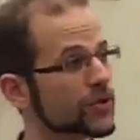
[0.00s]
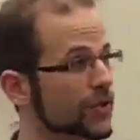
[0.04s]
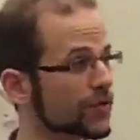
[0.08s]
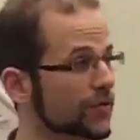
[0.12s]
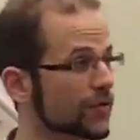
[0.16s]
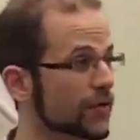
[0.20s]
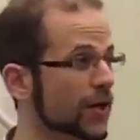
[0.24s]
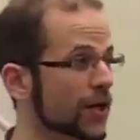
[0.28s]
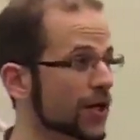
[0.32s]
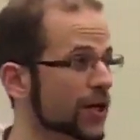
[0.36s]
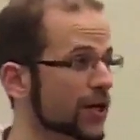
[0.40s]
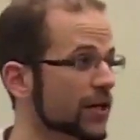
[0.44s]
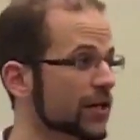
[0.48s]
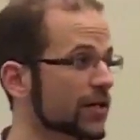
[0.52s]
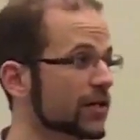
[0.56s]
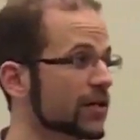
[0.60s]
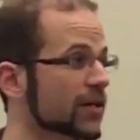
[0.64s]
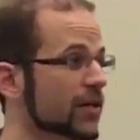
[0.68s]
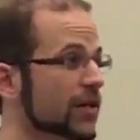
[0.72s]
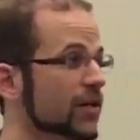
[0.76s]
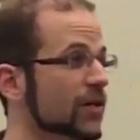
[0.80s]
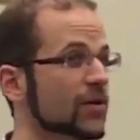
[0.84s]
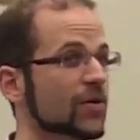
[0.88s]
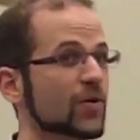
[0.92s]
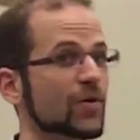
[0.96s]
Thursday, Friday,
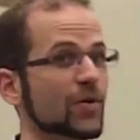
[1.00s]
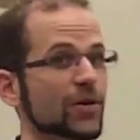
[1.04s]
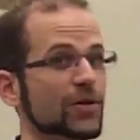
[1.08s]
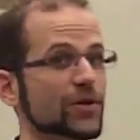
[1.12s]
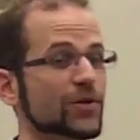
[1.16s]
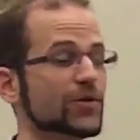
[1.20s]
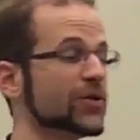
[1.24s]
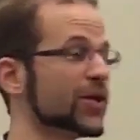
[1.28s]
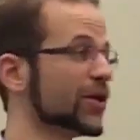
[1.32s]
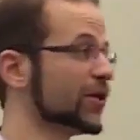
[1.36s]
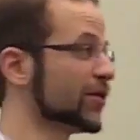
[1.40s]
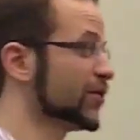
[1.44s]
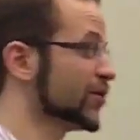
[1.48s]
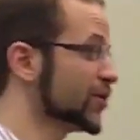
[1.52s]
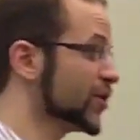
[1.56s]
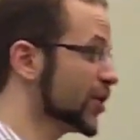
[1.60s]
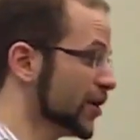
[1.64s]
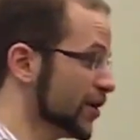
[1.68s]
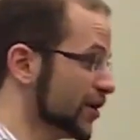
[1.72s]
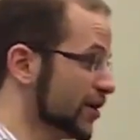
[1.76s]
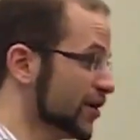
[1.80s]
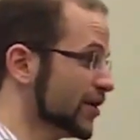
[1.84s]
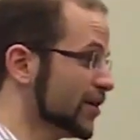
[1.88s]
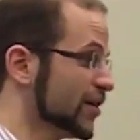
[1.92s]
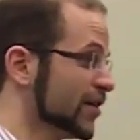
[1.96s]
or Tuesday,
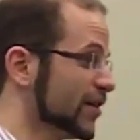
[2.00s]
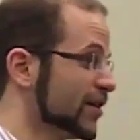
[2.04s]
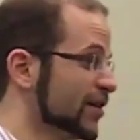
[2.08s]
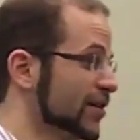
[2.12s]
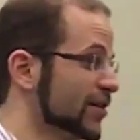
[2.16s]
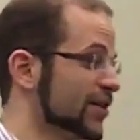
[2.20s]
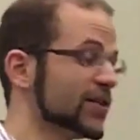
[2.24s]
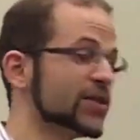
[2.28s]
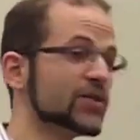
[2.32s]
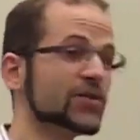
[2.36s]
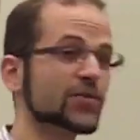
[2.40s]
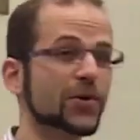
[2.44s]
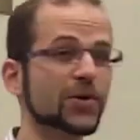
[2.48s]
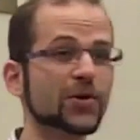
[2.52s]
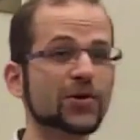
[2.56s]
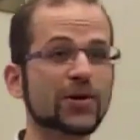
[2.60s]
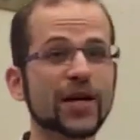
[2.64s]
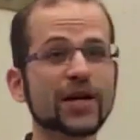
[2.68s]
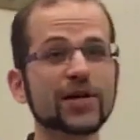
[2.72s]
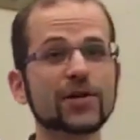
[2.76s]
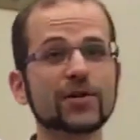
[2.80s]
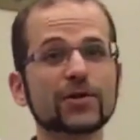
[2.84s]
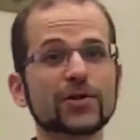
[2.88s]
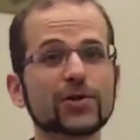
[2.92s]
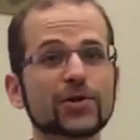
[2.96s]
Thursday. This is where you
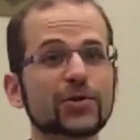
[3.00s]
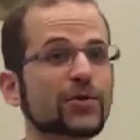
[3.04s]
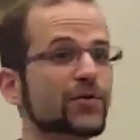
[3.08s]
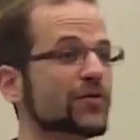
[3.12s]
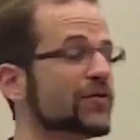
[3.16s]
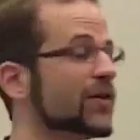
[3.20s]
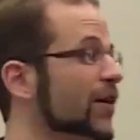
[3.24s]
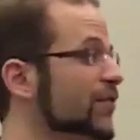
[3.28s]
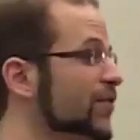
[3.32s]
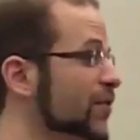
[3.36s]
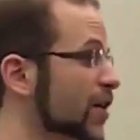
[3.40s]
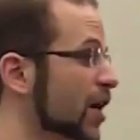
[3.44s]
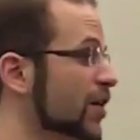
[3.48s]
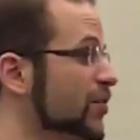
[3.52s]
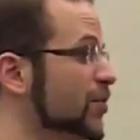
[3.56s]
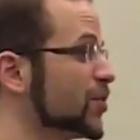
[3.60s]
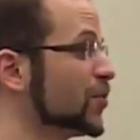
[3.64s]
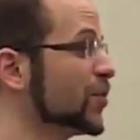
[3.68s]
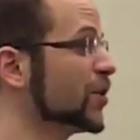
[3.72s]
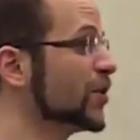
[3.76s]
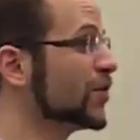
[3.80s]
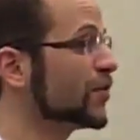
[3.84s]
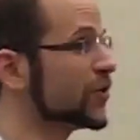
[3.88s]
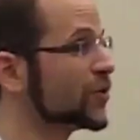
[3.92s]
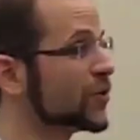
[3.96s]
get your 2 to 5
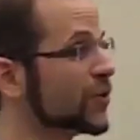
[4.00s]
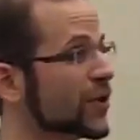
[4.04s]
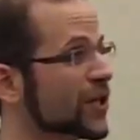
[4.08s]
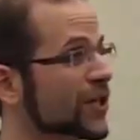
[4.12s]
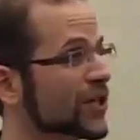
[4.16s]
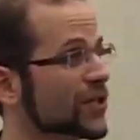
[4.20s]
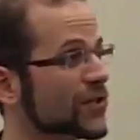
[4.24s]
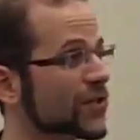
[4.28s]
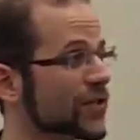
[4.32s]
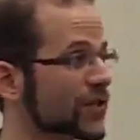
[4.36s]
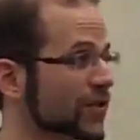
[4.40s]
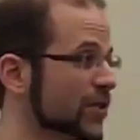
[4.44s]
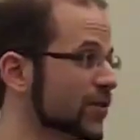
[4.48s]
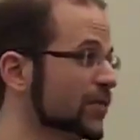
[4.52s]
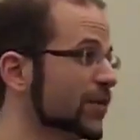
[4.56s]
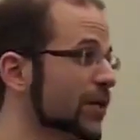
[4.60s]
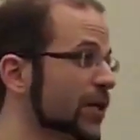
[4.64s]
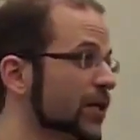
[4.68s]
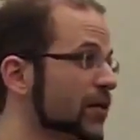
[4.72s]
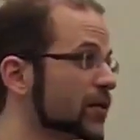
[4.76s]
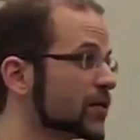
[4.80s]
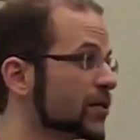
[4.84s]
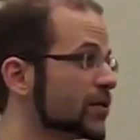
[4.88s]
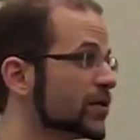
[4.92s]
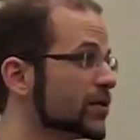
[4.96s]
times a week for 20 to 60
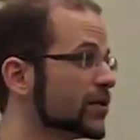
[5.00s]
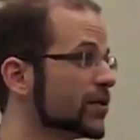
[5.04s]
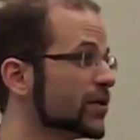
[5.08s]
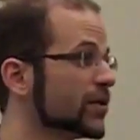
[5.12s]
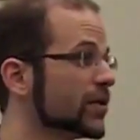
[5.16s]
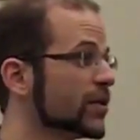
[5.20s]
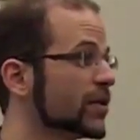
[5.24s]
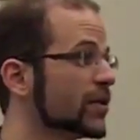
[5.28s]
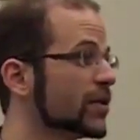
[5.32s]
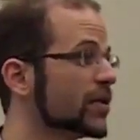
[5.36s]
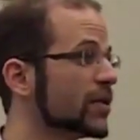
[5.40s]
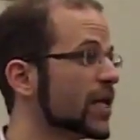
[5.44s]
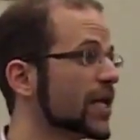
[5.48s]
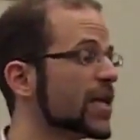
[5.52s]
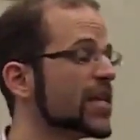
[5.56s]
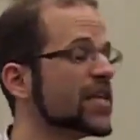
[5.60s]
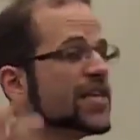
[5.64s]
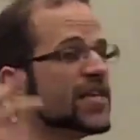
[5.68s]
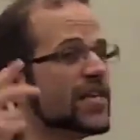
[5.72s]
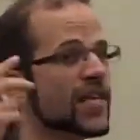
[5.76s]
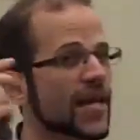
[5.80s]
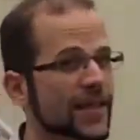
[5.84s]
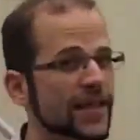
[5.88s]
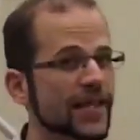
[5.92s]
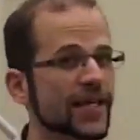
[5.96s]
minutes. Had
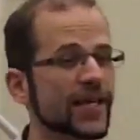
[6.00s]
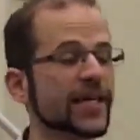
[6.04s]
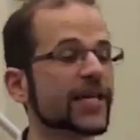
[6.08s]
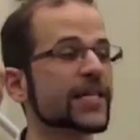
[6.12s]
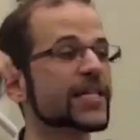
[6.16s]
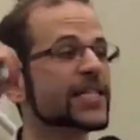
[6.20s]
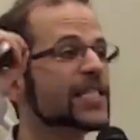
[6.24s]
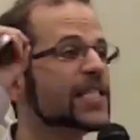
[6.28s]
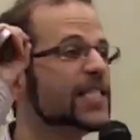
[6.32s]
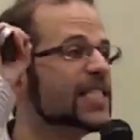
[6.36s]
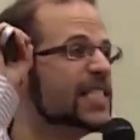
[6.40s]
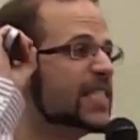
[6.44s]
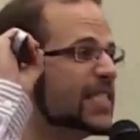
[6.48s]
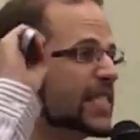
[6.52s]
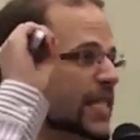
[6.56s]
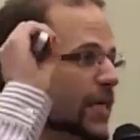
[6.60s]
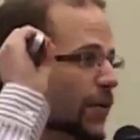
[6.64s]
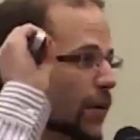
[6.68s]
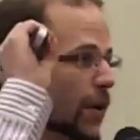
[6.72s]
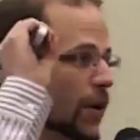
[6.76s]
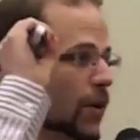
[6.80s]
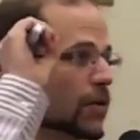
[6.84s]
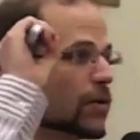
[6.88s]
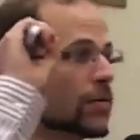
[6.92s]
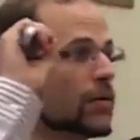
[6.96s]
nothing,
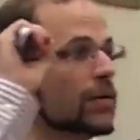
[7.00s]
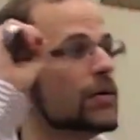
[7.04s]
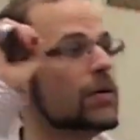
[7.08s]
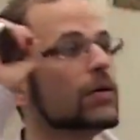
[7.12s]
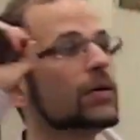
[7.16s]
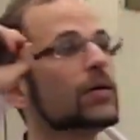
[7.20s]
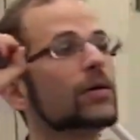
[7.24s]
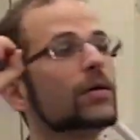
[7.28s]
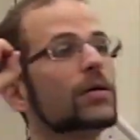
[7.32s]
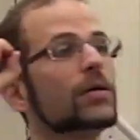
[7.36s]
zero,